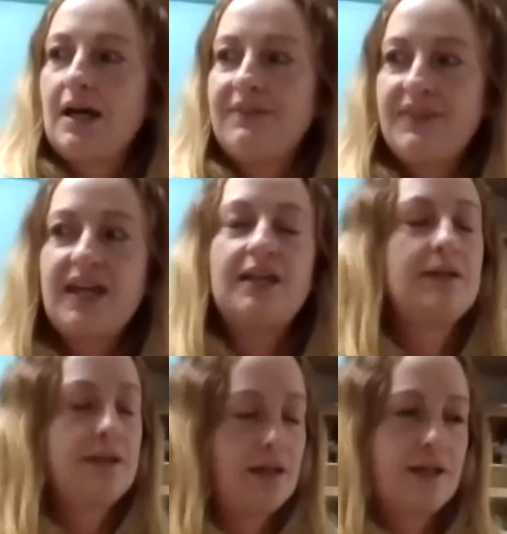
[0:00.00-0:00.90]
And
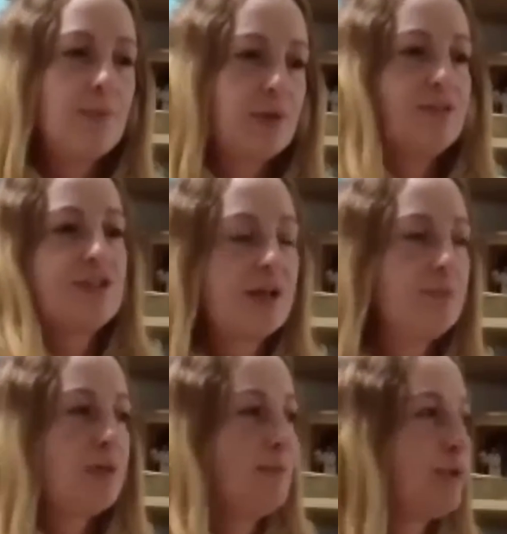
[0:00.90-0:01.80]
then a couple of
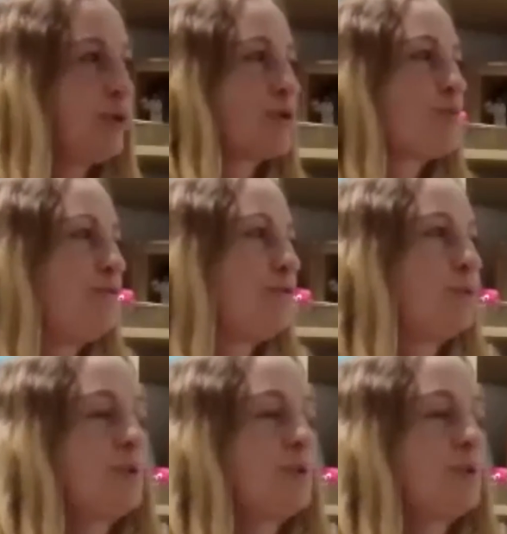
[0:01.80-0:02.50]
stumbling blocks before